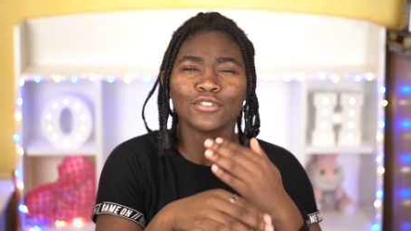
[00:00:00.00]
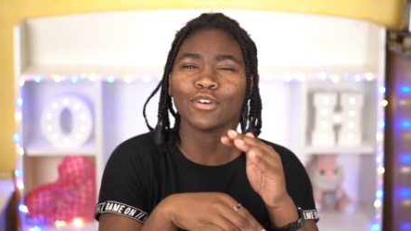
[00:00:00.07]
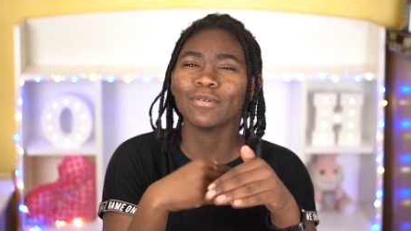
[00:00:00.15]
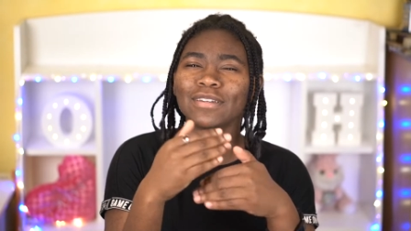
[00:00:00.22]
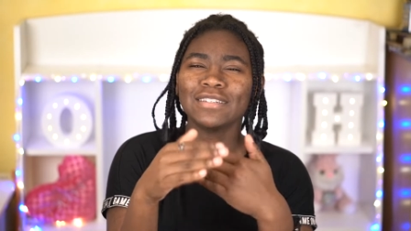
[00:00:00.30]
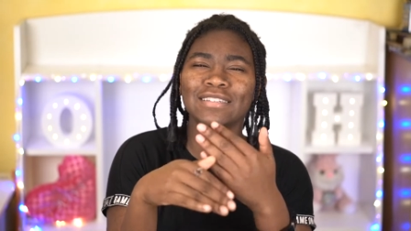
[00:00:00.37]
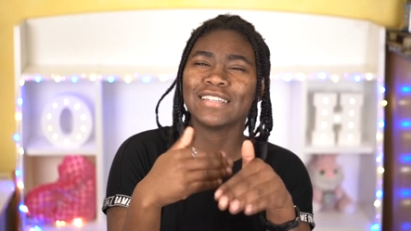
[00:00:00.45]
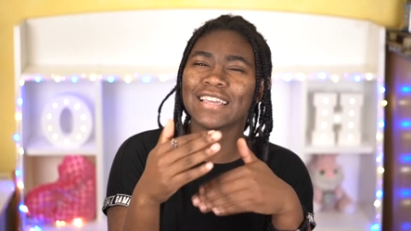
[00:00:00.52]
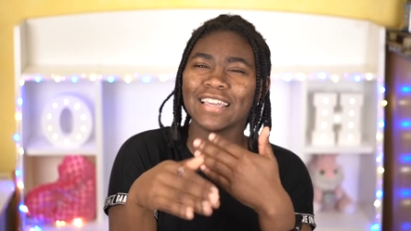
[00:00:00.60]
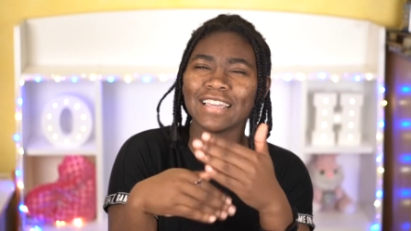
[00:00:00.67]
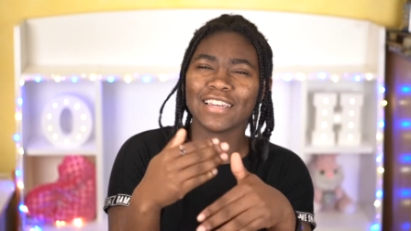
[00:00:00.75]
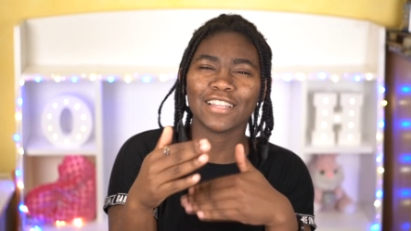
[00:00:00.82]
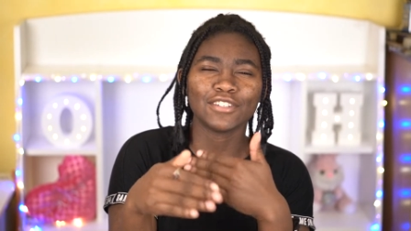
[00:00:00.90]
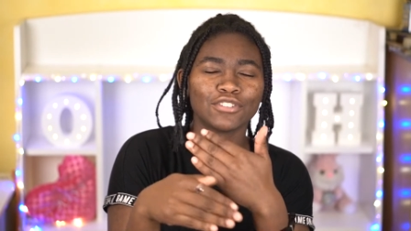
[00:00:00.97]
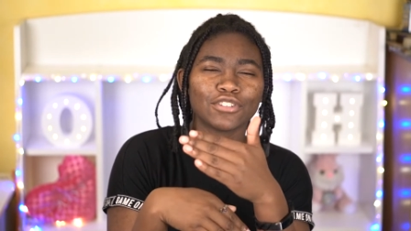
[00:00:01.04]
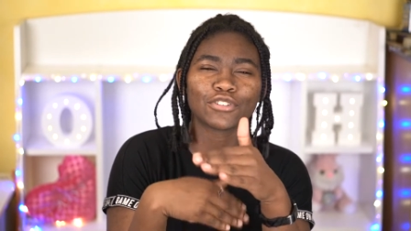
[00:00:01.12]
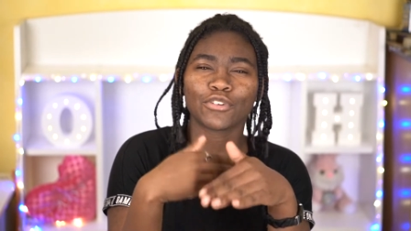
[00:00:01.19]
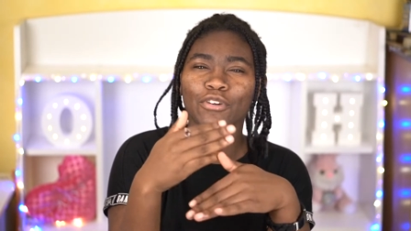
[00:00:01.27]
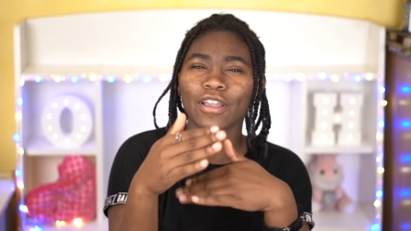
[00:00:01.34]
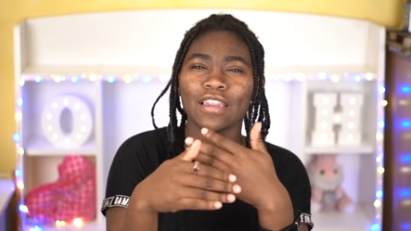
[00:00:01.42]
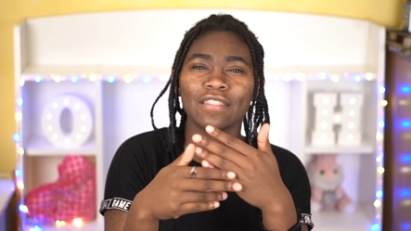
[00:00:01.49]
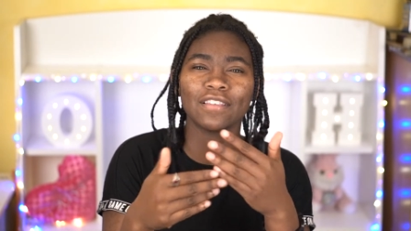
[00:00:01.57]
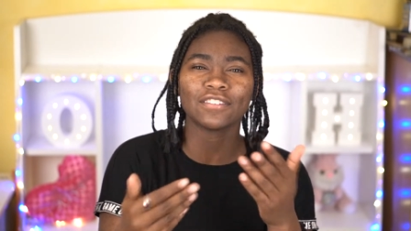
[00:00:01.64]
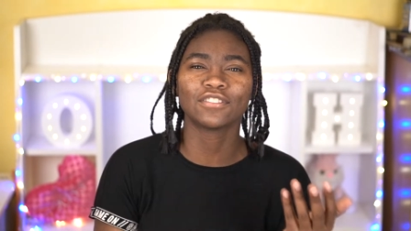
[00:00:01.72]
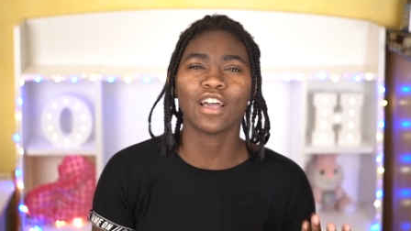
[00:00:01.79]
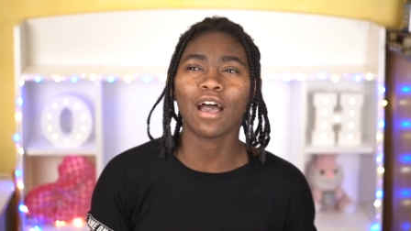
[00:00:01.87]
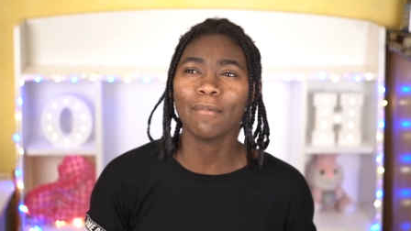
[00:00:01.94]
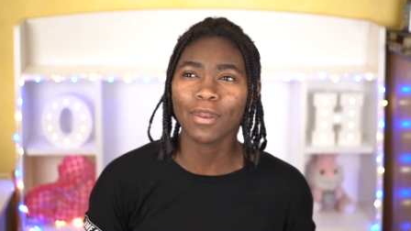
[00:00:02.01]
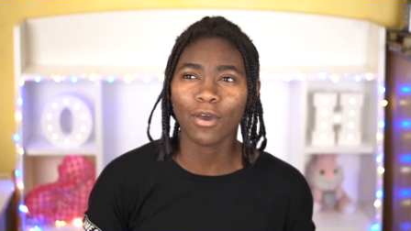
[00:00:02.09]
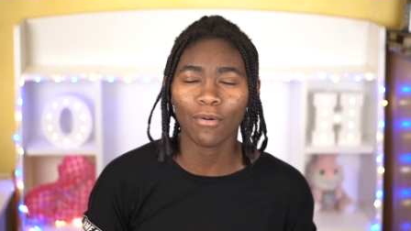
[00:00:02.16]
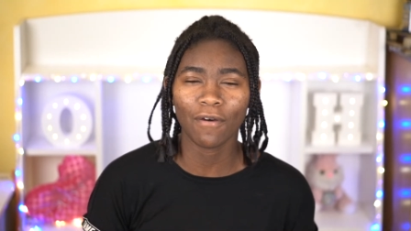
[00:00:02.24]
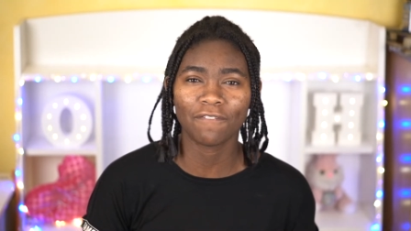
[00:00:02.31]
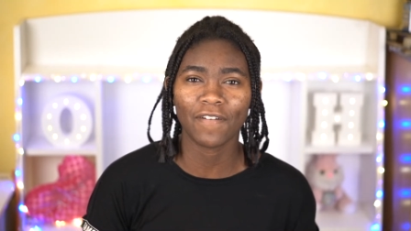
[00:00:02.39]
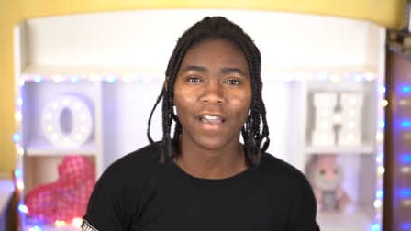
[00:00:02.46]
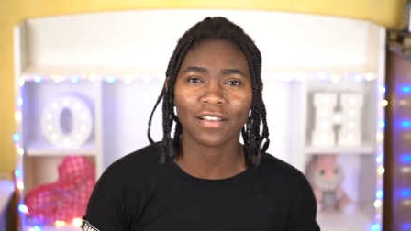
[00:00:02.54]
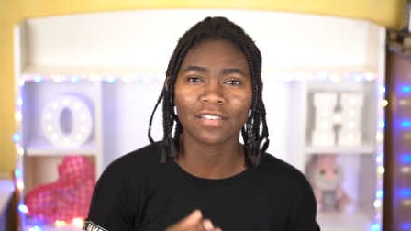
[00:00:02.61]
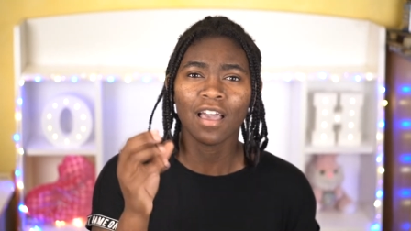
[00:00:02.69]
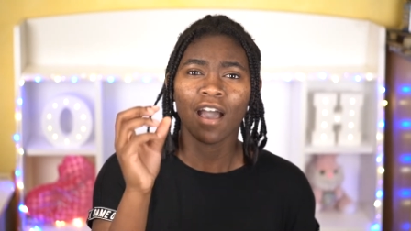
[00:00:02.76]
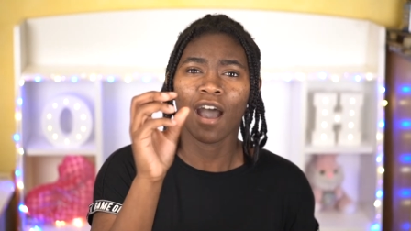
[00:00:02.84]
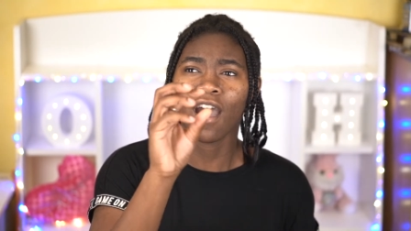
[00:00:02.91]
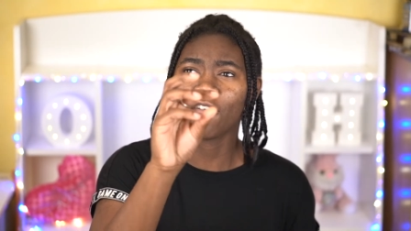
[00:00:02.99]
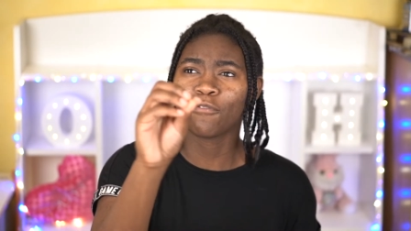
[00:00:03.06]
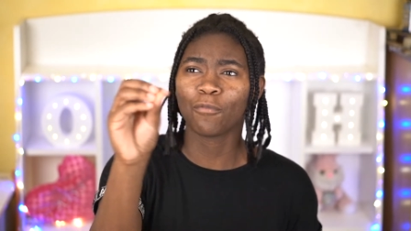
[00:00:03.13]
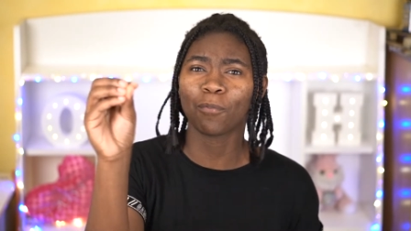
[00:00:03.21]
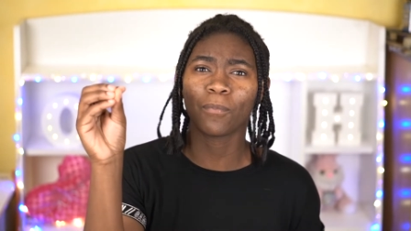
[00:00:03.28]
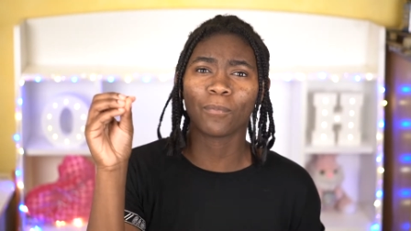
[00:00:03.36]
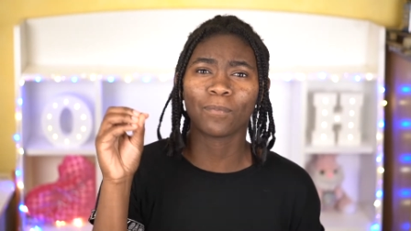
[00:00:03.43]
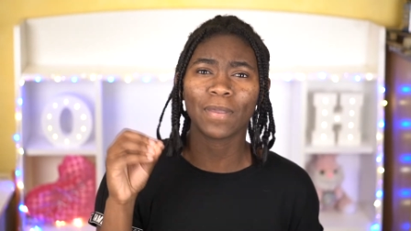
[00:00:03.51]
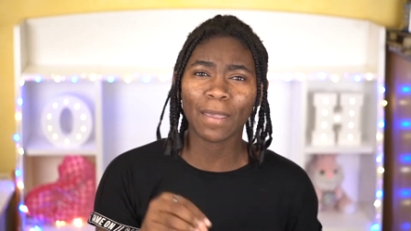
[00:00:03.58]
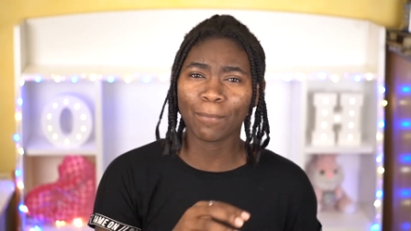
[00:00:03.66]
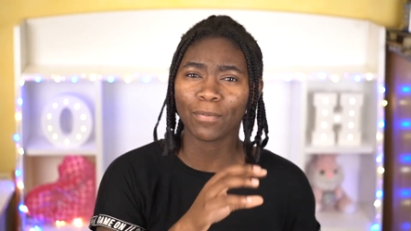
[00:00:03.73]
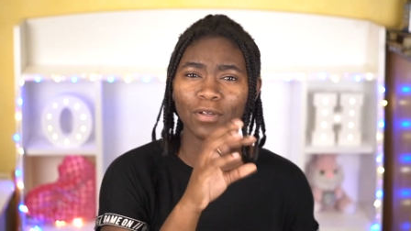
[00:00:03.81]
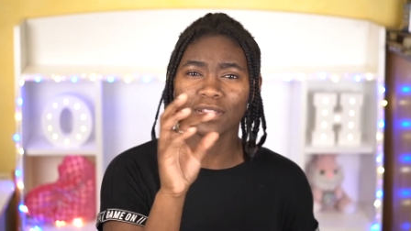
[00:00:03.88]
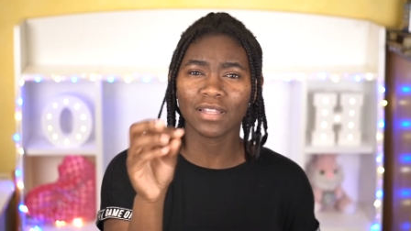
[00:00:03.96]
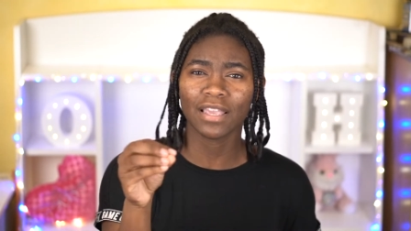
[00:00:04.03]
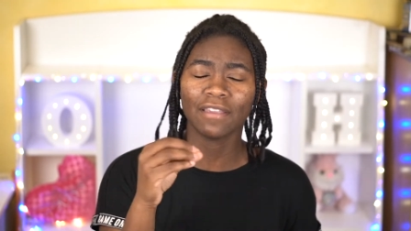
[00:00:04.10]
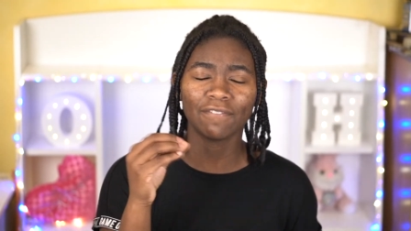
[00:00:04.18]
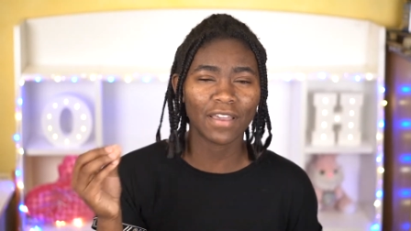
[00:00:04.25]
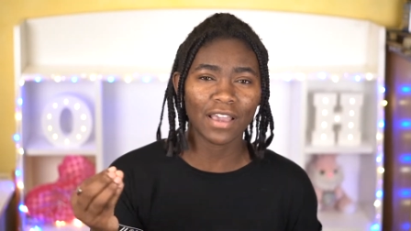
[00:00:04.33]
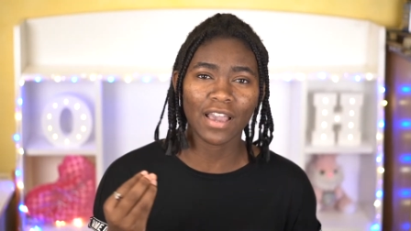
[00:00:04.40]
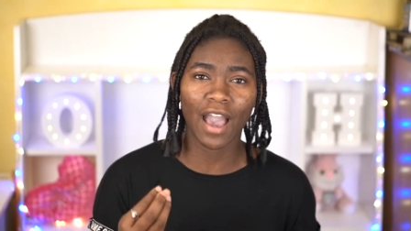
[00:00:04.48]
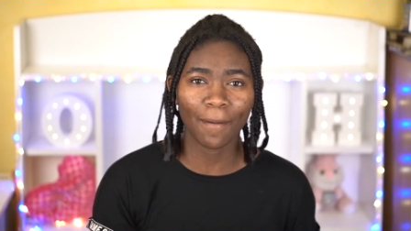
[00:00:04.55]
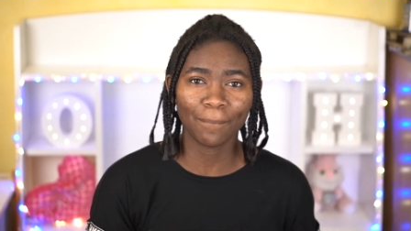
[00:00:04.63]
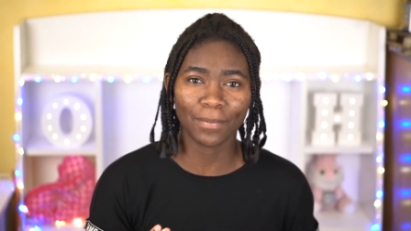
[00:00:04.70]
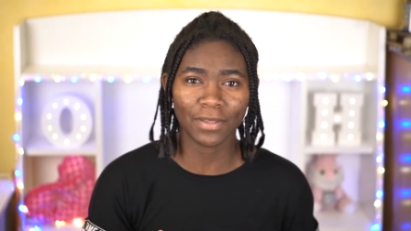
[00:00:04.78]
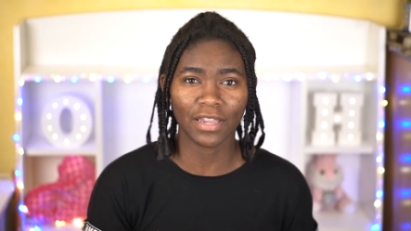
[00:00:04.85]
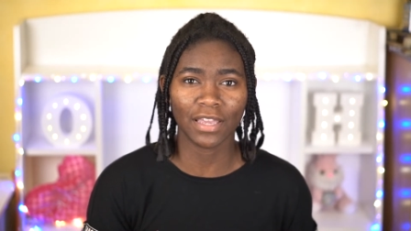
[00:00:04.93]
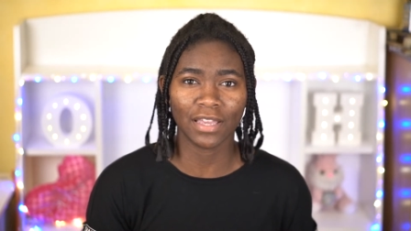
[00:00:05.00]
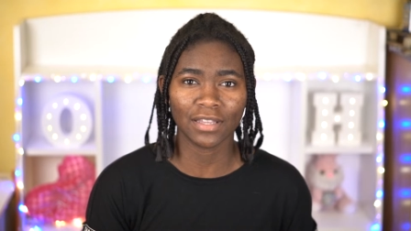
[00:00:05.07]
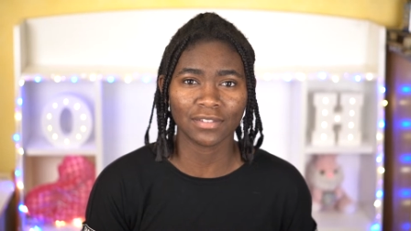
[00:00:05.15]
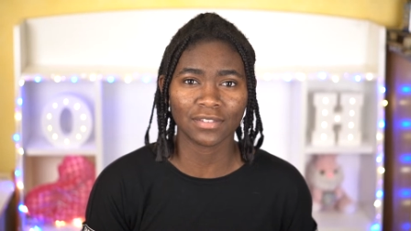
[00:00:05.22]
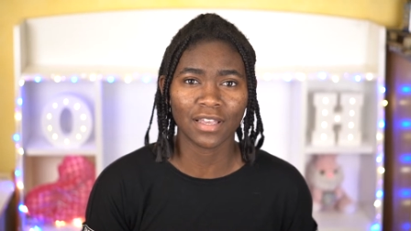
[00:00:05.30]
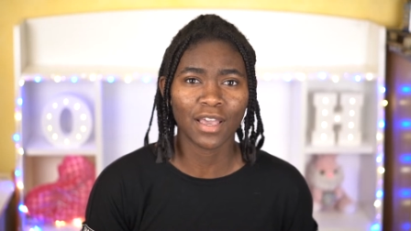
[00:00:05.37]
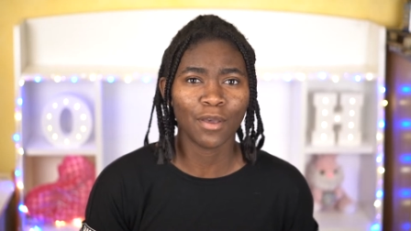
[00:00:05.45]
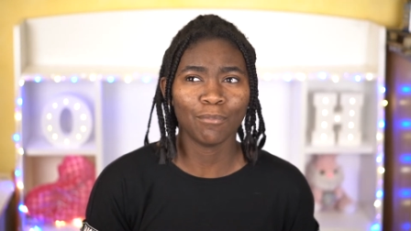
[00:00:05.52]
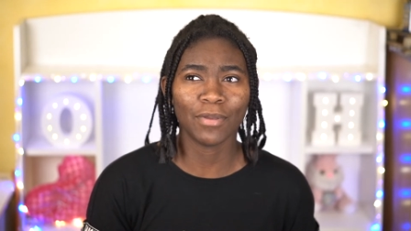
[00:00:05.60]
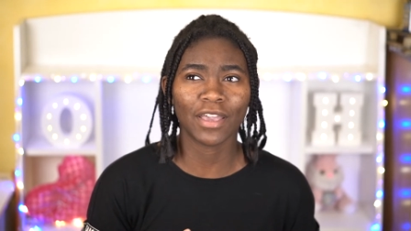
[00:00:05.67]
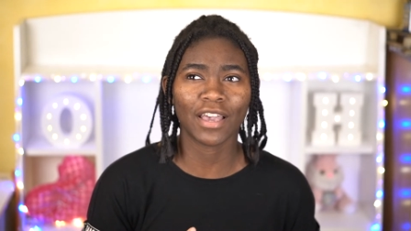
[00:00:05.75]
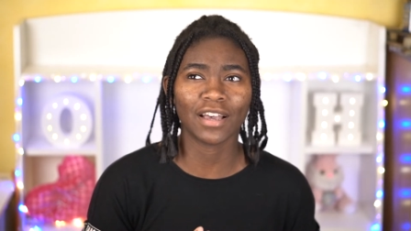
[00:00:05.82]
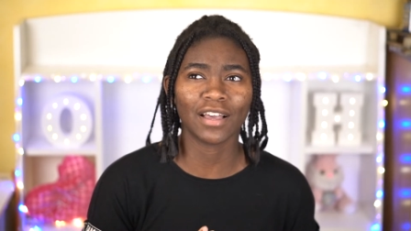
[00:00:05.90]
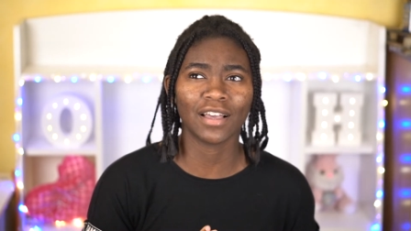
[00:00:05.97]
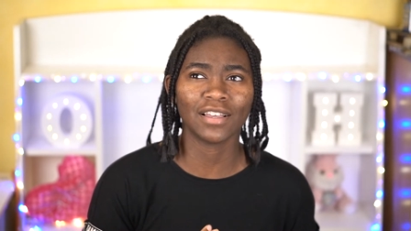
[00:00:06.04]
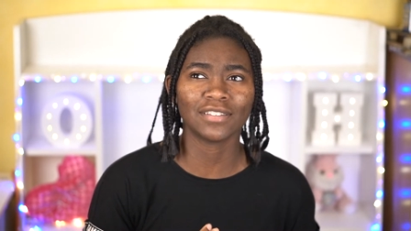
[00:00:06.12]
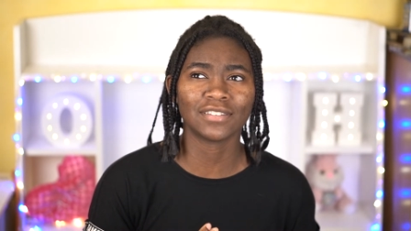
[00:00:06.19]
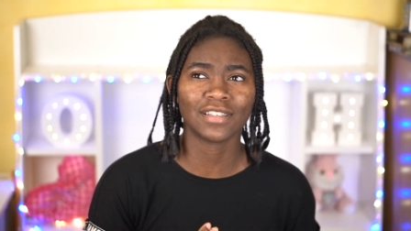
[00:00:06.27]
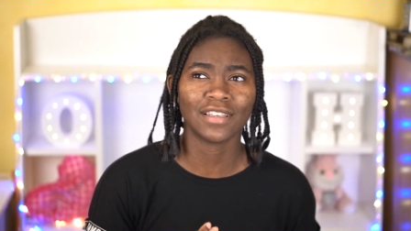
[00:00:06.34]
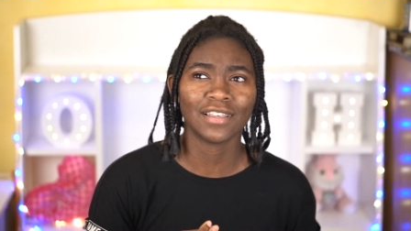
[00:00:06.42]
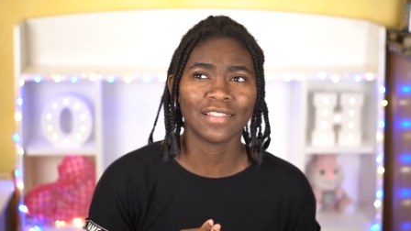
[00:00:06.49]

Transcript: So indeed, it's just creating this domino effect of people leaving companies because